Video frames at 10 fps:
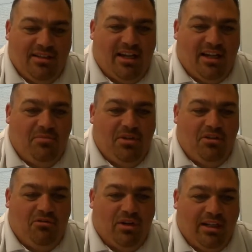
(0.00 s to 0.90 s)
to help
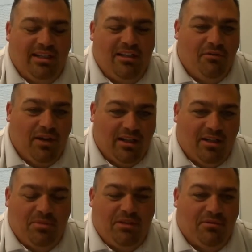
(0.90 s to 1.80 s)
you really
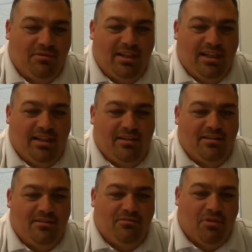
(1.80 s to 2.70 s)
develop
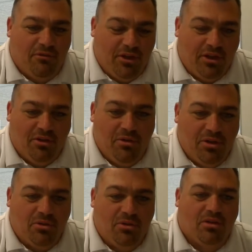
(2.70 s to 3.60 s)
and review
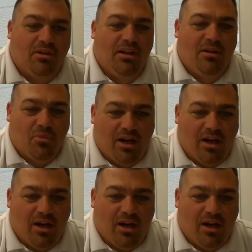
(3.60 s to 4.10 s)
your